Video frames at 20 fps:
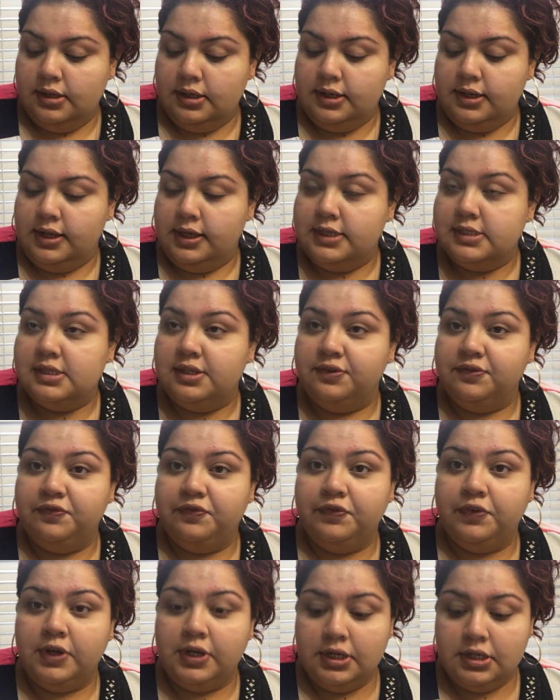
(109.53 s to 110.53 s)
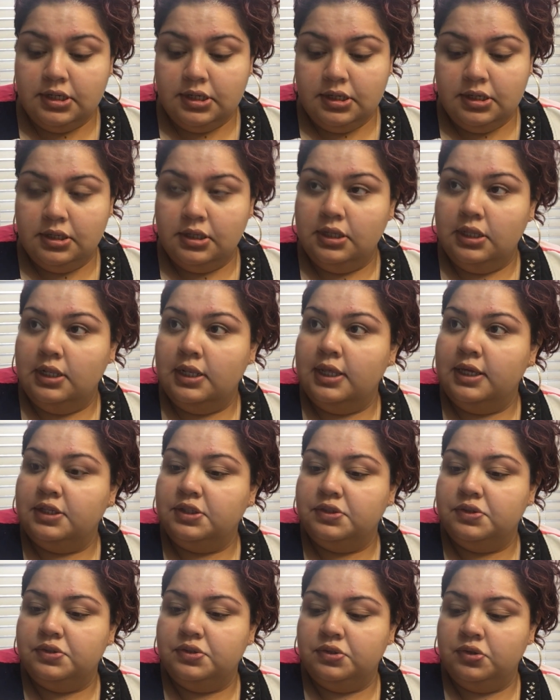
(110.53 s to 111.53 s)
Nice and fun. I like
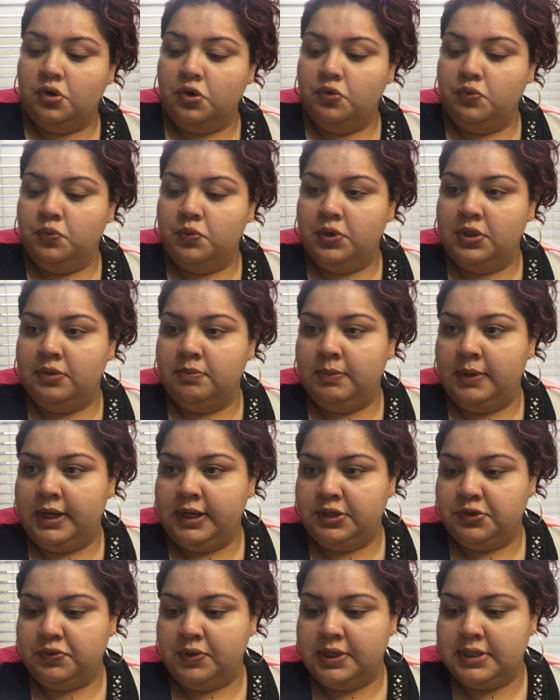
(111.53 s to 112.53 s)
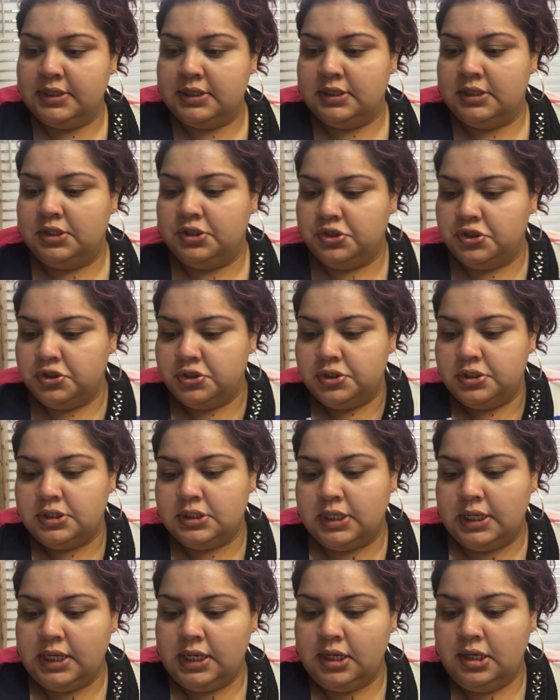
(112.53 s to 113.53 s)
to start with my transition
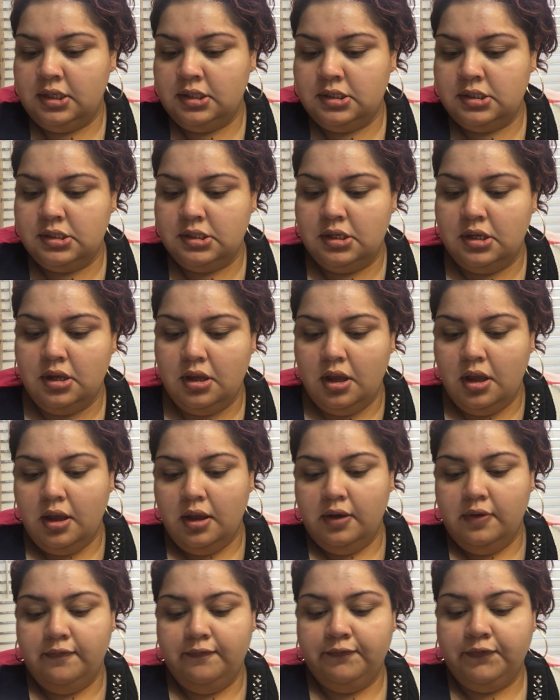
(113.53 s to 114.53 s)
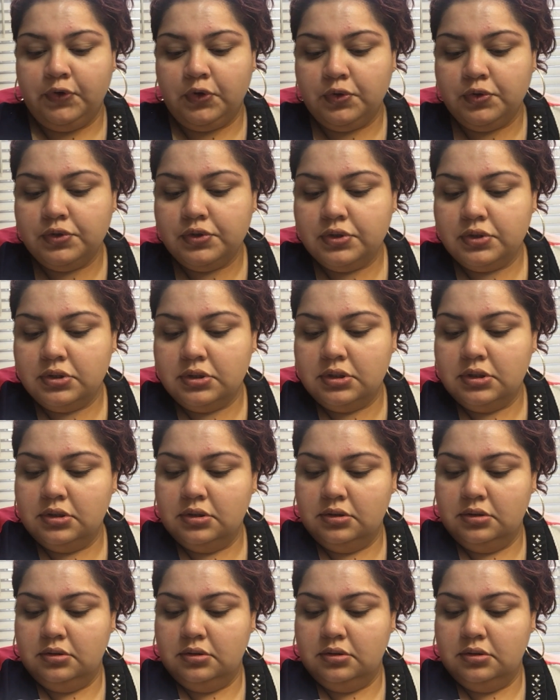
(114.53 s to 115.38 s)
shades first.